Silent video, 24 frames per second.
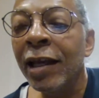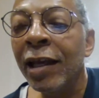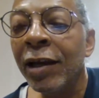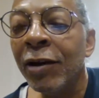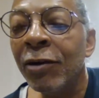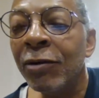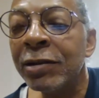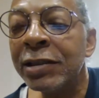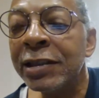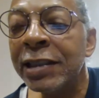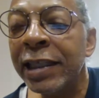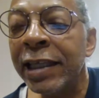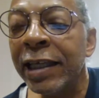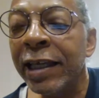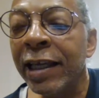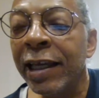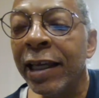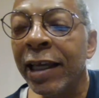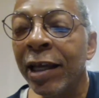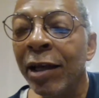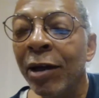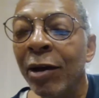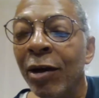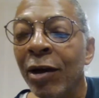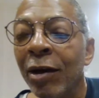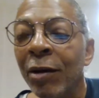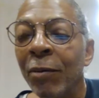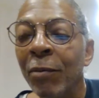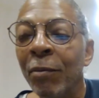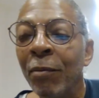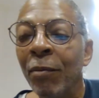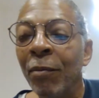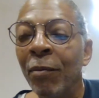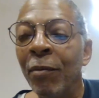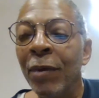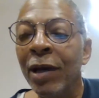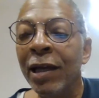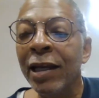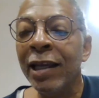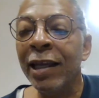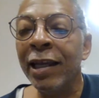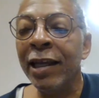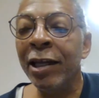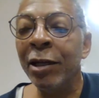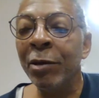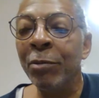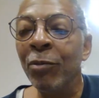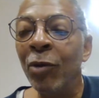What's it?
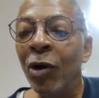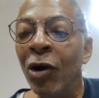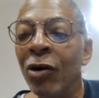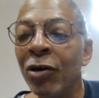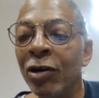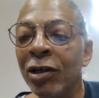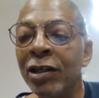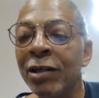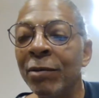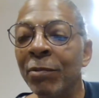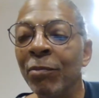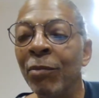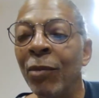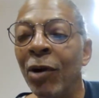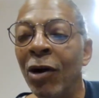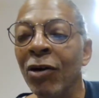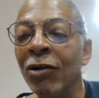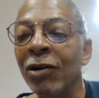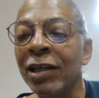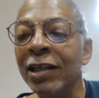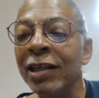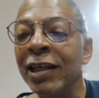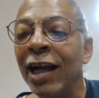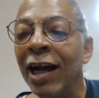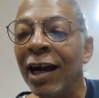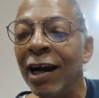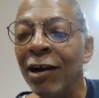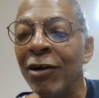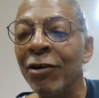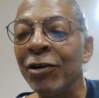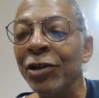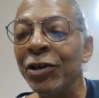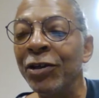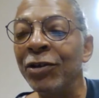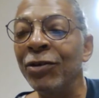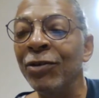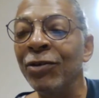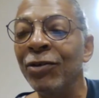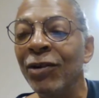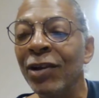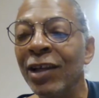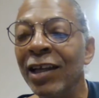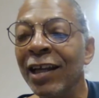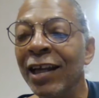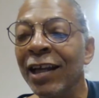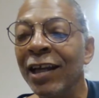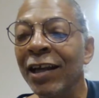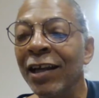Morgan, how are you?
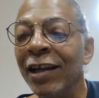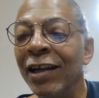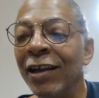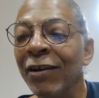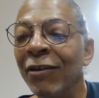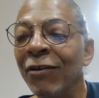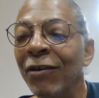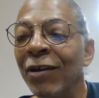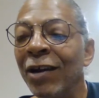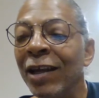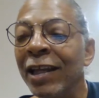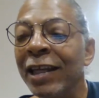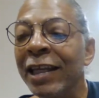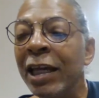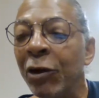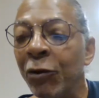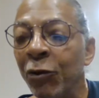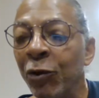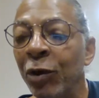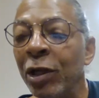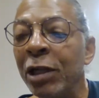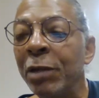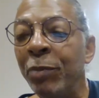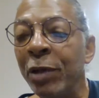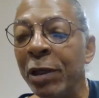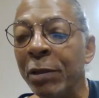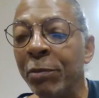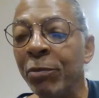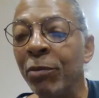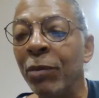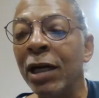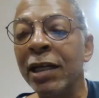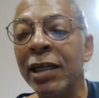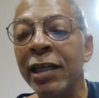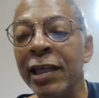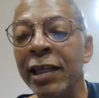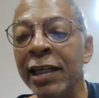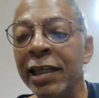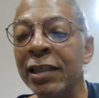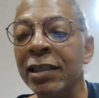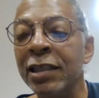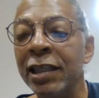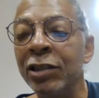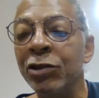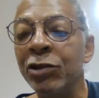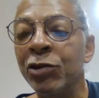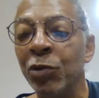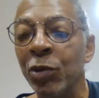Yeah, really big monkey.
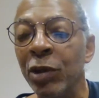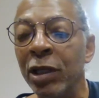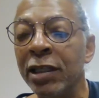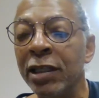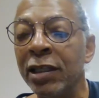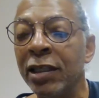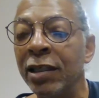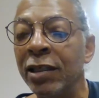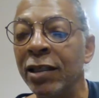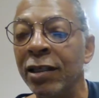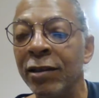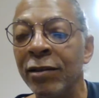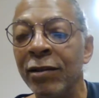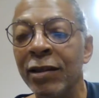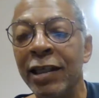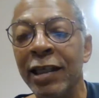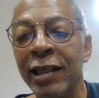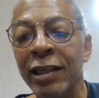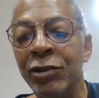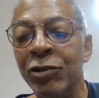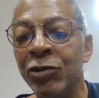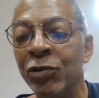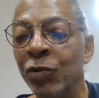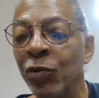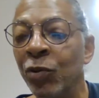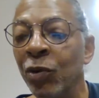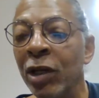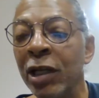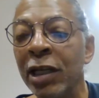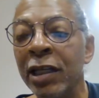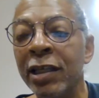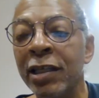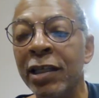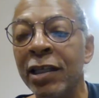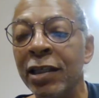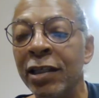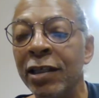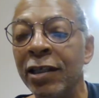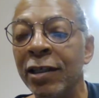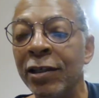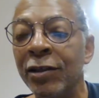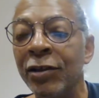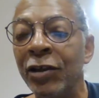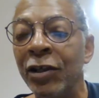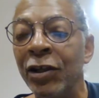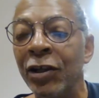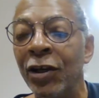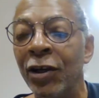He's really good. He's really good.
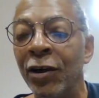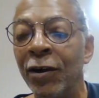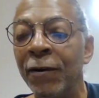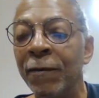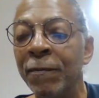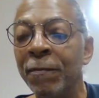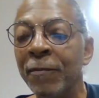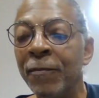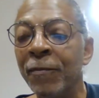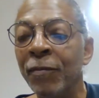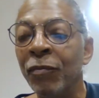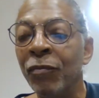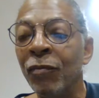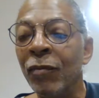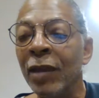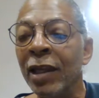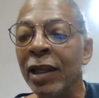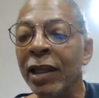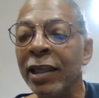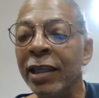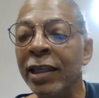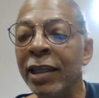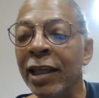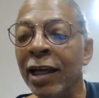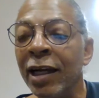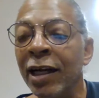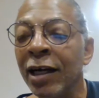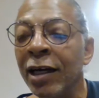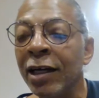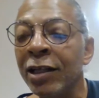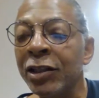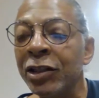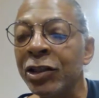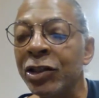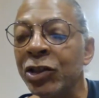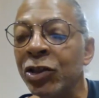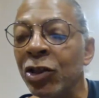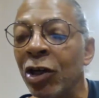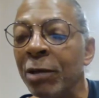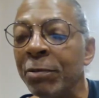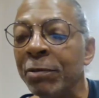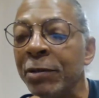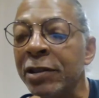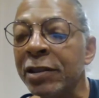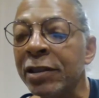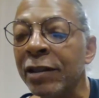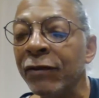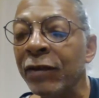The
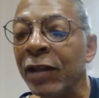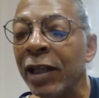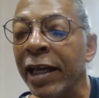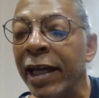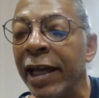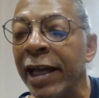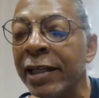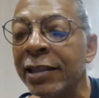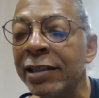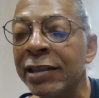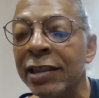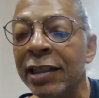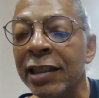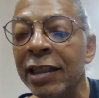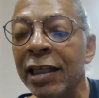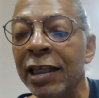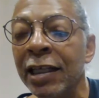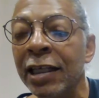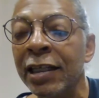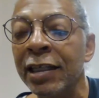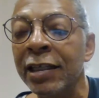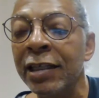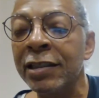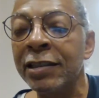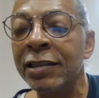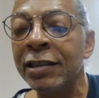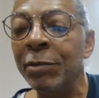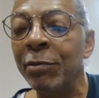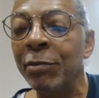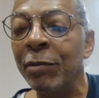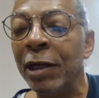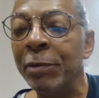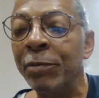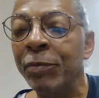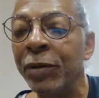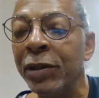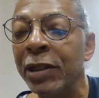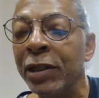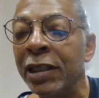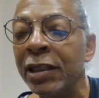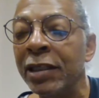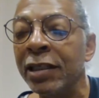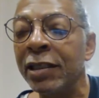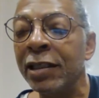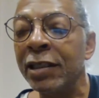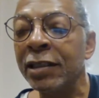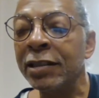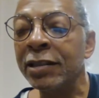sharpness of the hatchet, at least in my
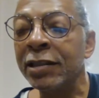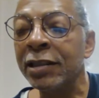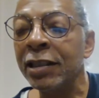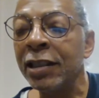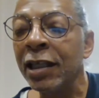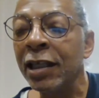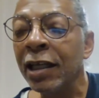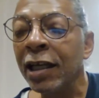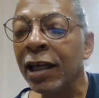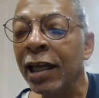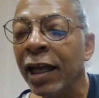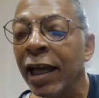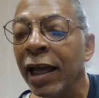opinion, doesn't